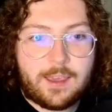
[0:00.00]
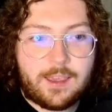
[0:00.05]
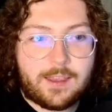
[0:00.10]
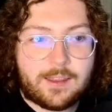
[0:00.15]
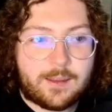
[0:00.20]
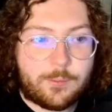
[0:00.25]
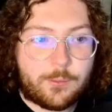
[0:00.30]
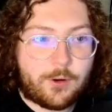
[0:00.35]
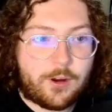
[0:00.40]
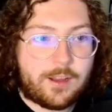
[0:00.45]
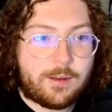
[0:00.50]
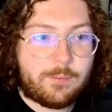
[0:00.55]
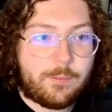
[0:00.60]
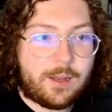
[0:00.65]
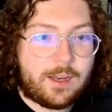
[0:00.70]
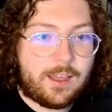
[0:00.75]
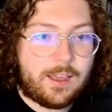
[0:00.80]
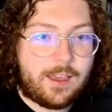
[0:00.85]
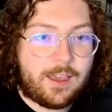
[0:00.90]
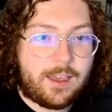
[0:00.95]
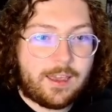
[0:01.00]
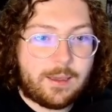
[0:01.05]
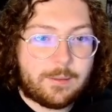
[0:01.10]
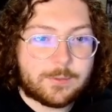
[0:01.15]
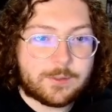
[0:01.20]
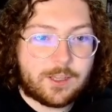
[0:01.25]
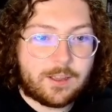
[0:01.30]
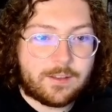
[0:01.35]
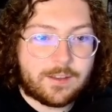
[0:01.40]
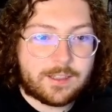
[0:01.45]
and the Brain mini
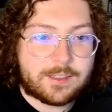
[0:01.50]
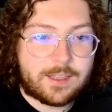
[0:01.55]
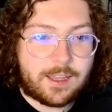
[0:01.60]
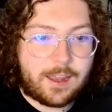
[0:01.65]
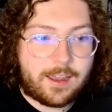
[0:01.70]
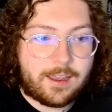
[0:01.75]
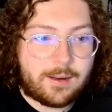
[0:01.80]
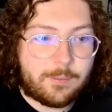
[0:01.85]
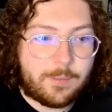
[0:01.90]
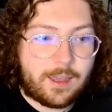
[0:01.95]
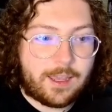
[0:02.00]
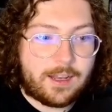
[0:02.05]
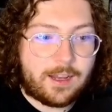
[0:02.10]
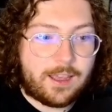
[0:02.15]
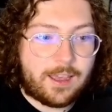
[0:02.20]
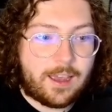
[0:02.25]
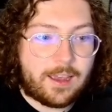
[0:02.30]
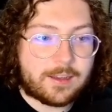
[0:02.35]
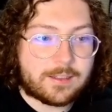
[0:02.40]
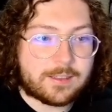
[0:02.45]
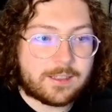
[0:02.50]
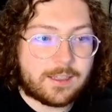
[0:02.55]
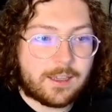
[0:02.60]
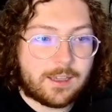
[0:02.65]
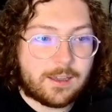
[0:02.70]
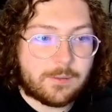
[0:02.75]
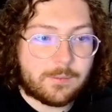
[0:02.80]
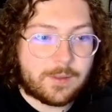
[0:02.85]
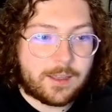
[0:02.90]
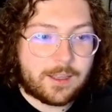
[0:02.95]
games on this Animaniacs
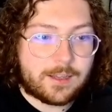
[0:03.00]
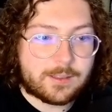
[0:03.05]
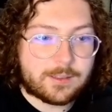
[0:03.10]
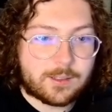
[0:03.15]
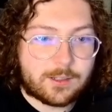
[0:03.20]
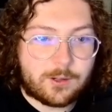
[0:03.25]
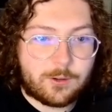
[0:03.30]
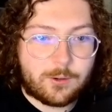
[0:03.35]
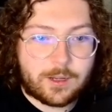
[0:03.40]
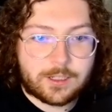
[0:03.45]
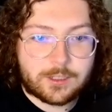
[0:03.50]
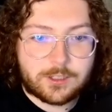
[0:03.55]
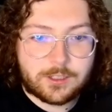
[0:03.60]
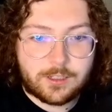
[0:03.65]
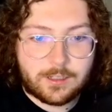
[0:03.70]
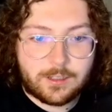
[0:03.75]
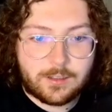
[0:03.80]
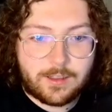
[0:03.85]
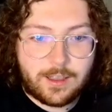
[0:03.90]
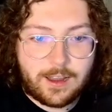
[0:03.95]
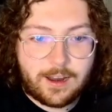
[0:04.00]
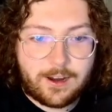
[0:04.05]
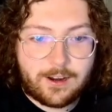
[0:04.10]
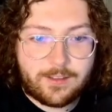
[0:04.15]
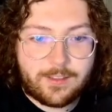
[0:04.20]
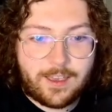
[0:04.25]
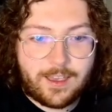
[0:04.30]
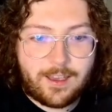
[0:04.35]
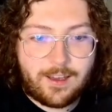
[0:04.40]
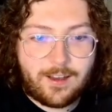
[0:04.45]
game? That is the question. There
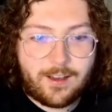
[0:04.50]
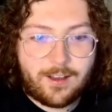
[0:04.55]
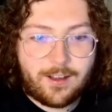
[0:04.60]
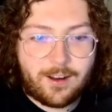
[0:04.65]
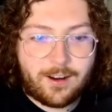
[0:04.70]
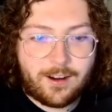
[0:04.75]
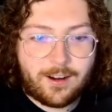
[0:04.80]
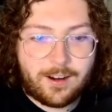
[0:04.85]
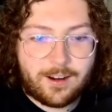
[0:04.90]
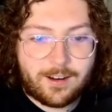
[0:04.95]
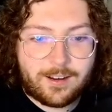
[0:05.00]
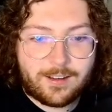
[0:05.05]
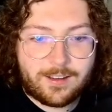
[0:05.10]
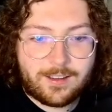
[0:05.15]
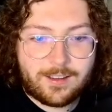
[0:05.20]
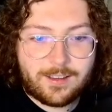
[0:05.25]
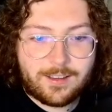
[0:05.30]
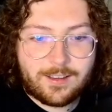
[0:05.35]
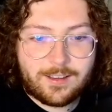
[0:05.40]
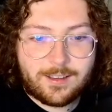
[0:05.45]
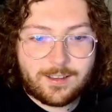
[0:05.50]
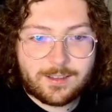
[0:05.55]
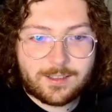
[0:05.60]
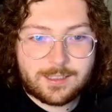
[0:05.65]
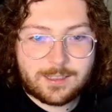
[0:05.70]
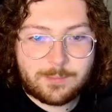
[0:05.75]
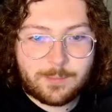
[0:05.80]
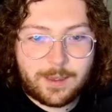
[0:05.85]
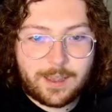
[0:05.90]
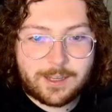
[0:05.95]
they are.
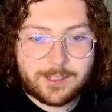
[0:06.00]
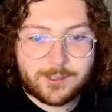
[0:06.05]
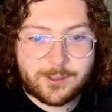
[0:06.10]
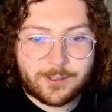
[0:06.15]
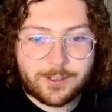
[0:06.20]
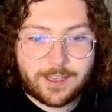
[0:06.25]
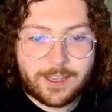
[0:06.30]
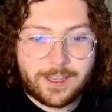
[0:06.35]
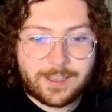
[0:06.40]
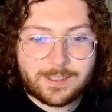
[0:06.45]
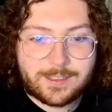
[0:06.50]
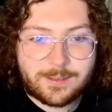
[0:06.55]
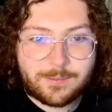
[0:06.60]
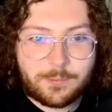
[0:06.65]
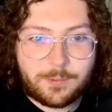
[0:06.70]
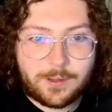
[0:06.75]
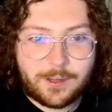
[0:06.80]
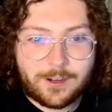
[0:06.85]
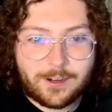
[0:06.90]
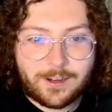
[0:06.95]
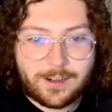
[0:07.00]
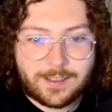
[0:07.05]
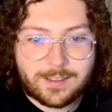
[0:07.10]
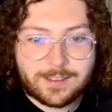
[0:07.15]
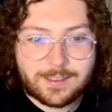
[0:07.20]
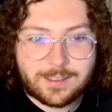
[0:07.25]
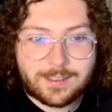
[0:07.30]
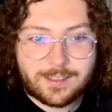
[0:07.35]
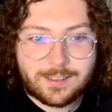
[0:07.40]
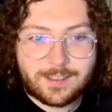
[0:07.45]
Special guest
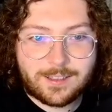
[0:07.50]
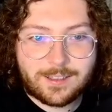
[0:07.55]
appearance.